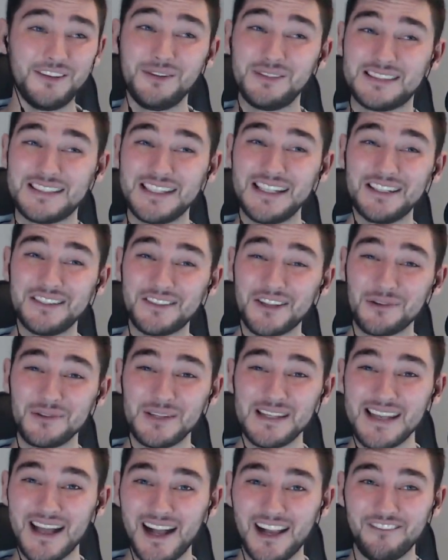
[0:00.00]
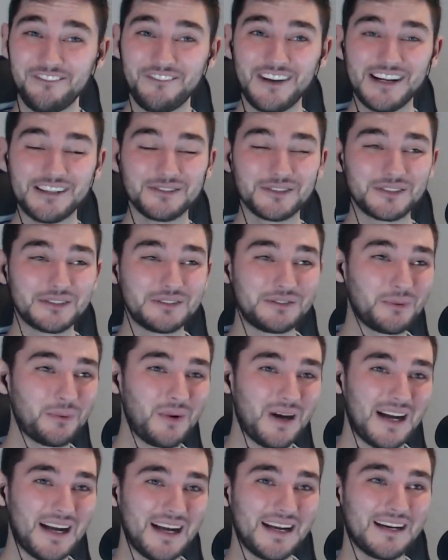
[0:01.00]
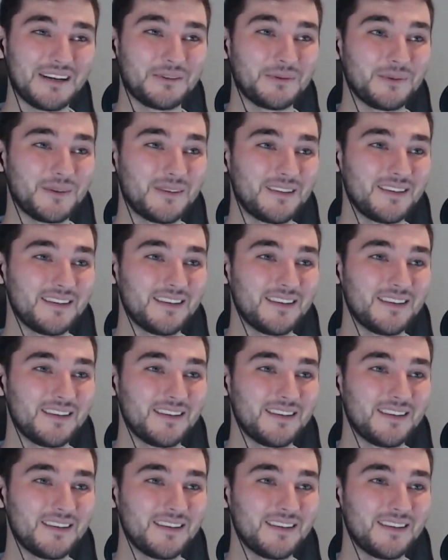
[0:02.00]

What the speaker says: New Zealand only 9,000. Wow.